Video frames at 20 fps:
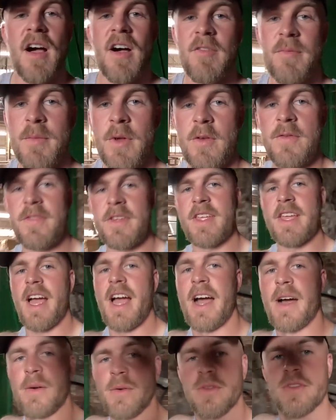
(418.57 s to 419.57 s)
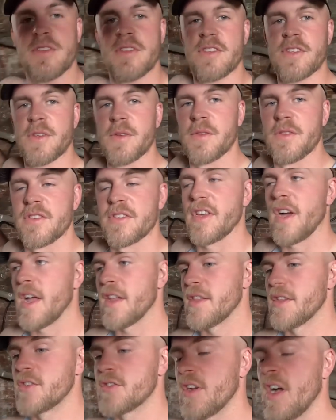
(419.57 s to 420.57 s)
I've moved the cows to the side
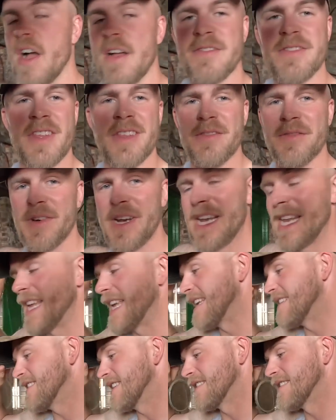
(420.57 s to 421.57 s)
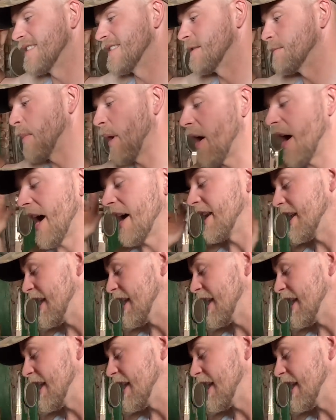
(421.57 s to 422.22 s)
of the drive so they're really easy to spot and